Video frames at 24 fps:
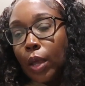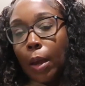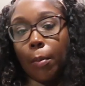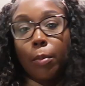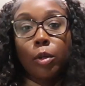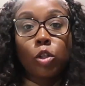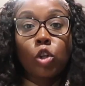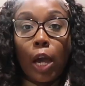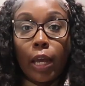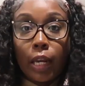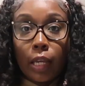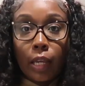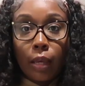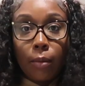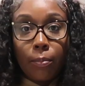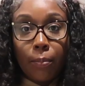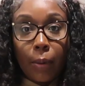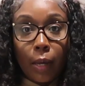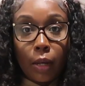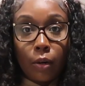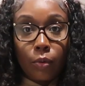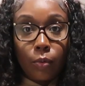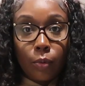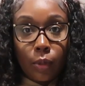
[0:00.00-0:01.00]
I'm gonna try to get
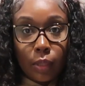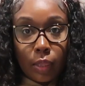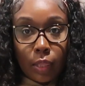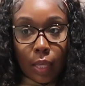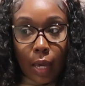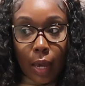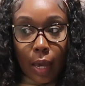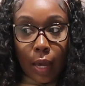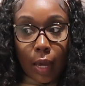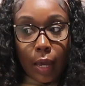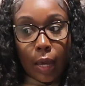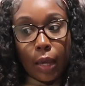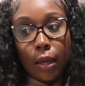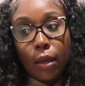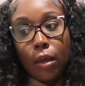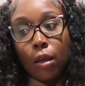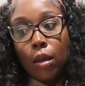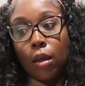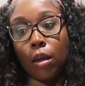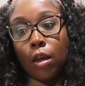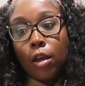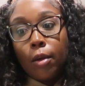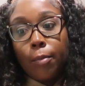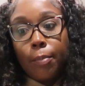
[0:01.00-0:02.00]
better with
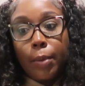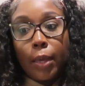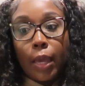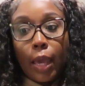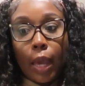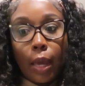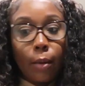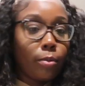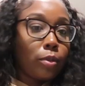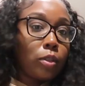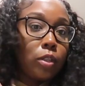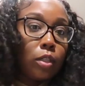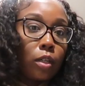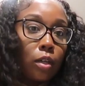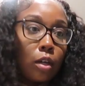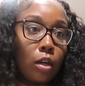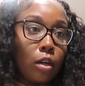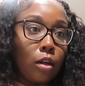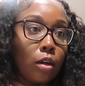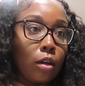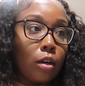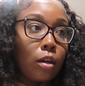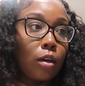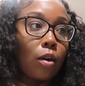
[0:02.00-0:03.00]
that be able to
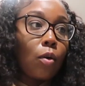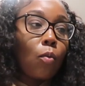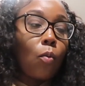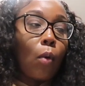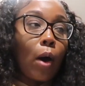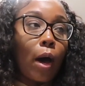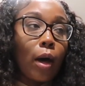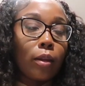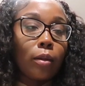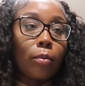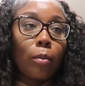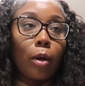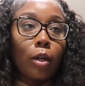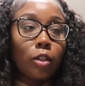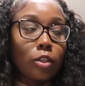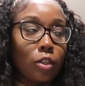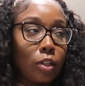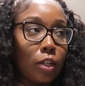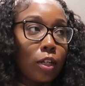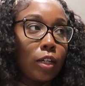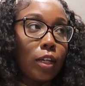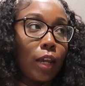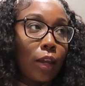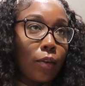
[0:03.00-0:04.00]
cook while I'm
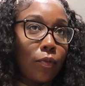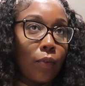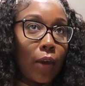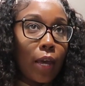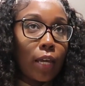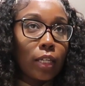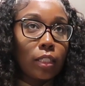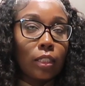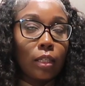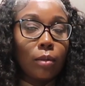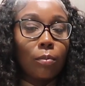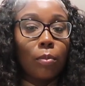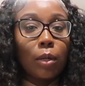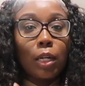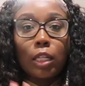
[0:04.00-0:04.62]
alternate day fasting,